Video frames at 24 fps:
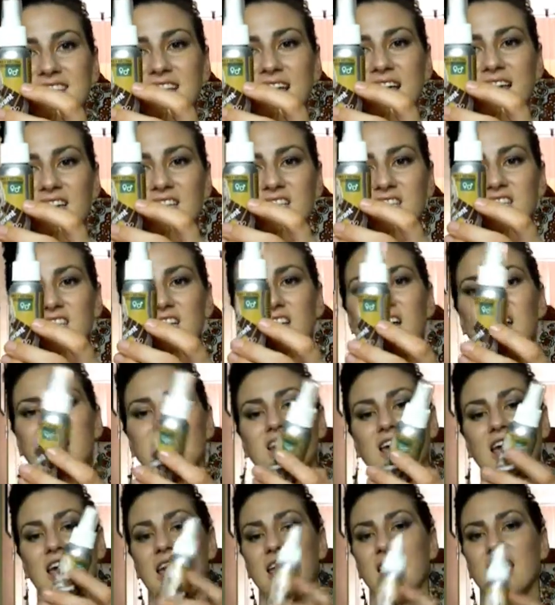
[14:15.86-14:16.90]
scent,
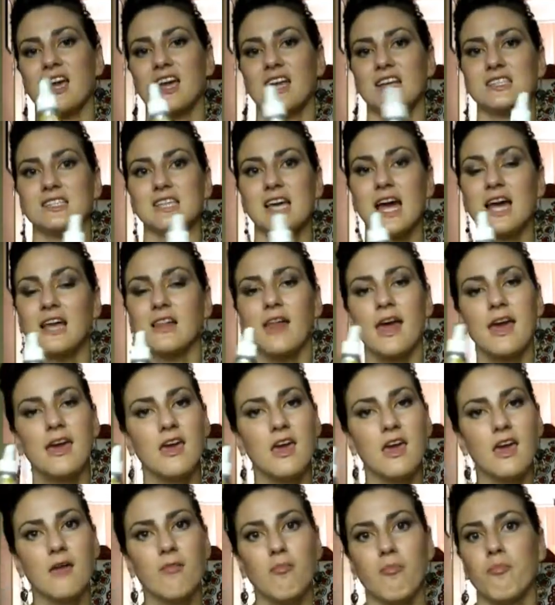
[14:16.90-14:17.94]
and I
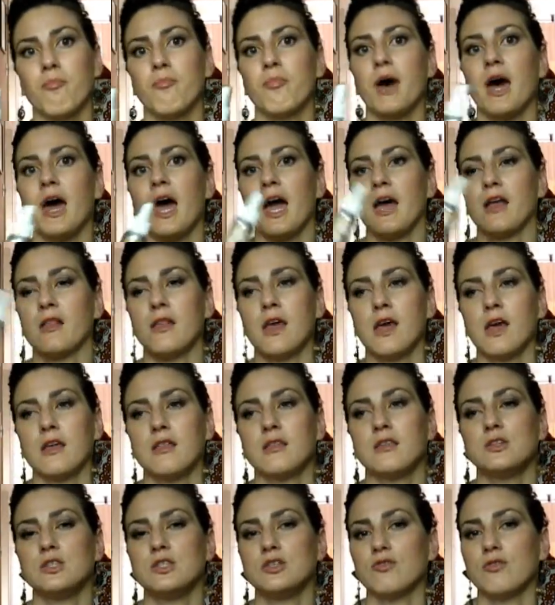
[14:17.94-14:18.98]
like it, but I
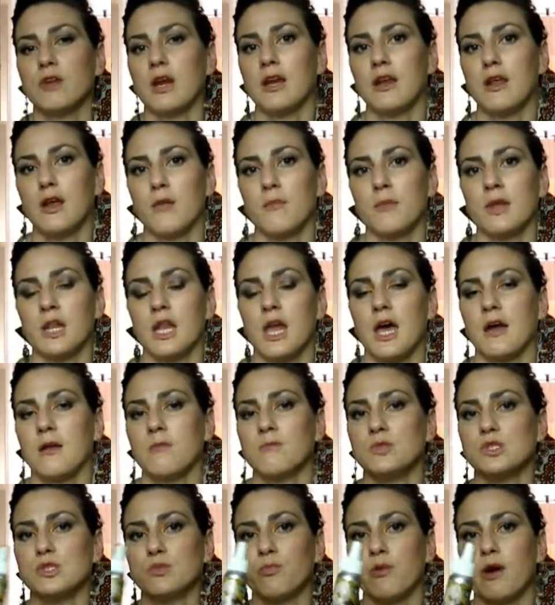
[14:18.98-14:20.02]
like the Geranium and
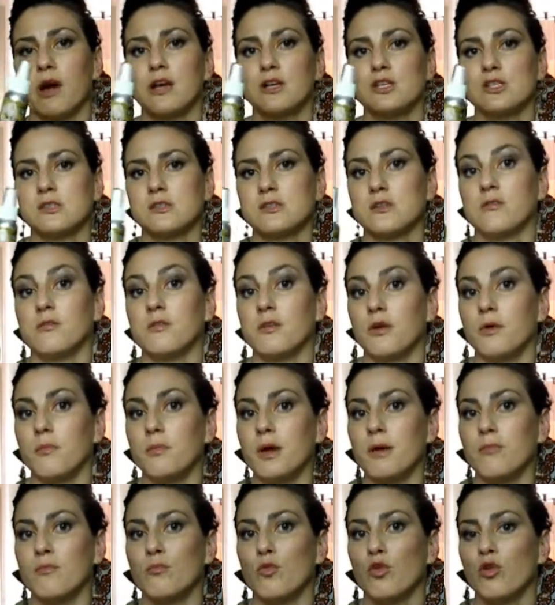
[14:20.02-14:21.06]
Lime spray just a little
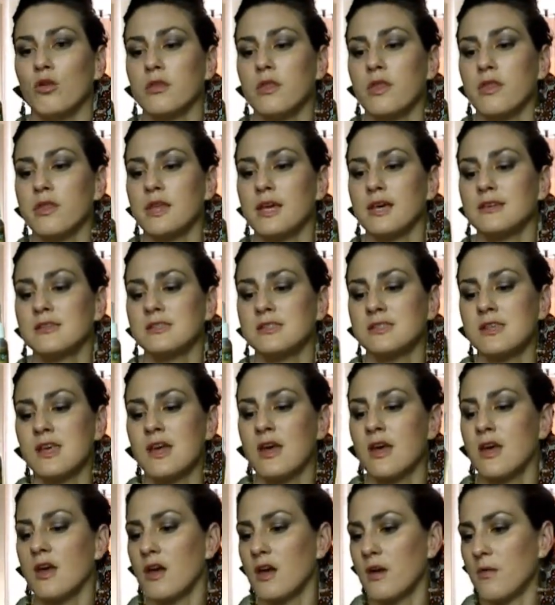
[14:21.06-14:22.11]
bit more than this.
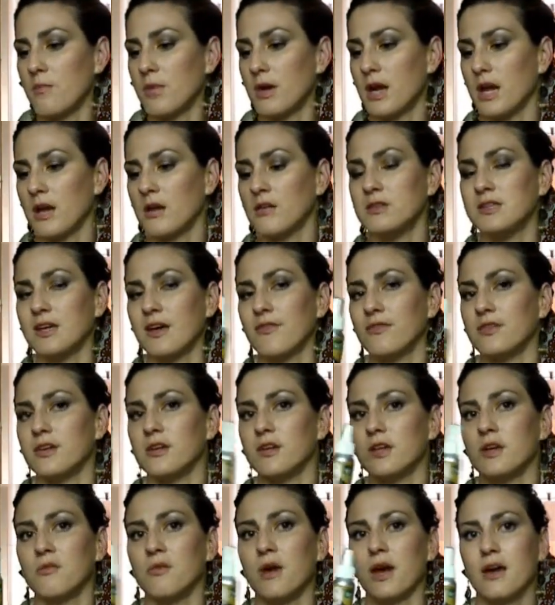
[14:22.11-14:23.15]
But I
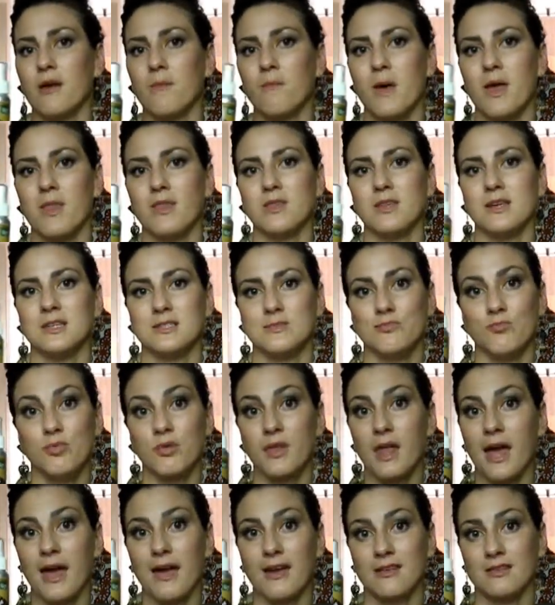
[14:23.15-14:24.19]
definitely recommend this
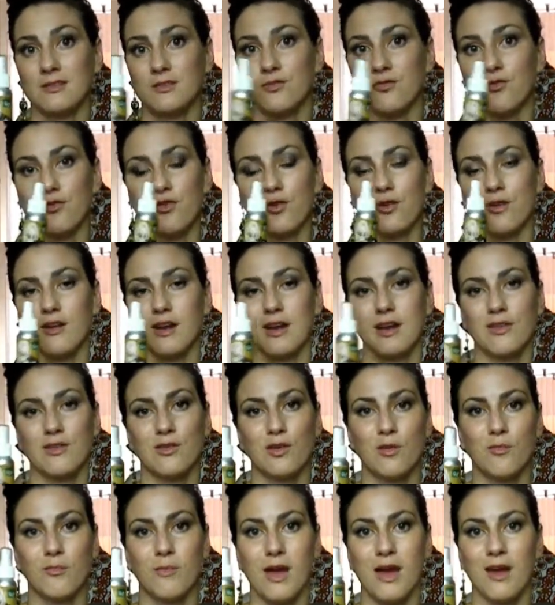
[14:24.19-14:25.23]
blend for
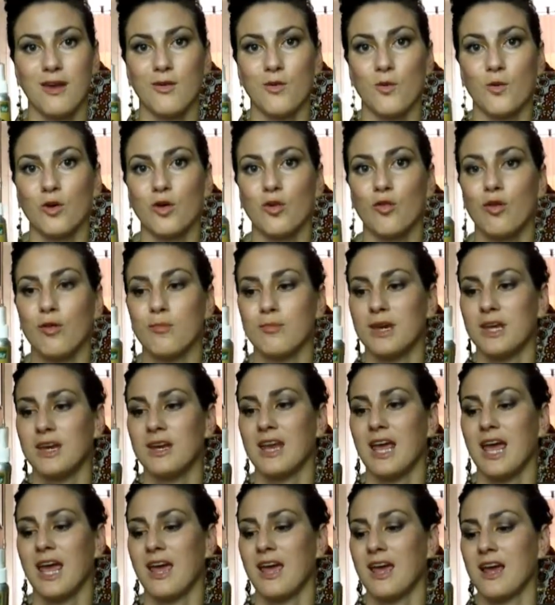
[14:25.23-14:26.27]
either men or
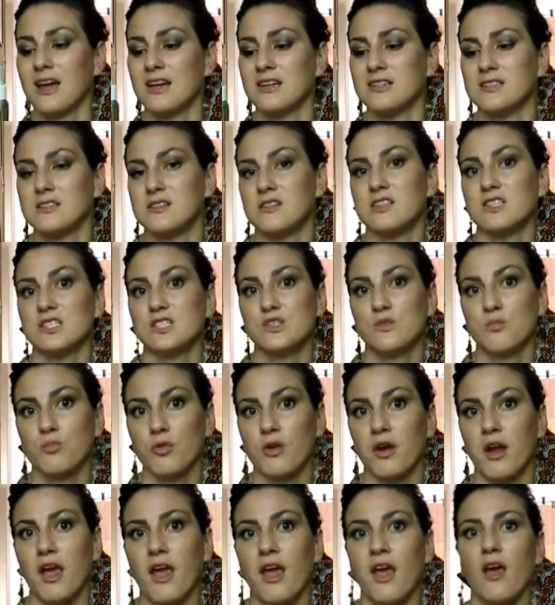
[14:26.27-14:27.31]
women, and the
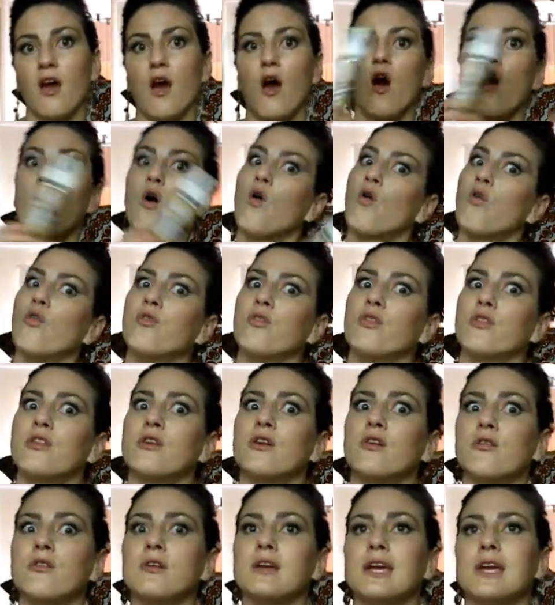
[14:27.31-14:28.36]
spray over
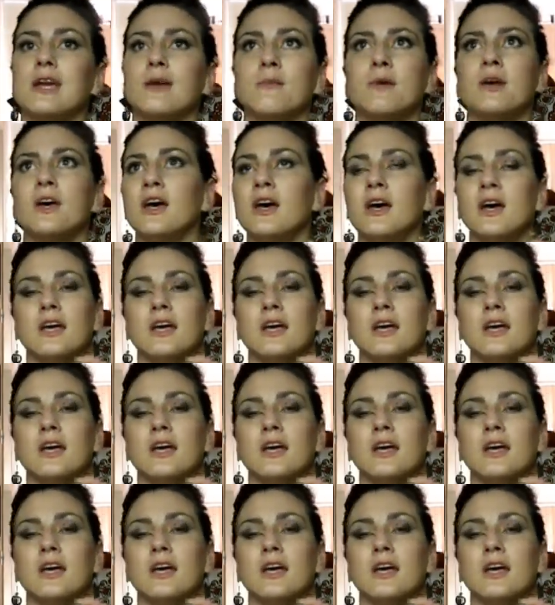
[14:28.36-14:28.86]
the cream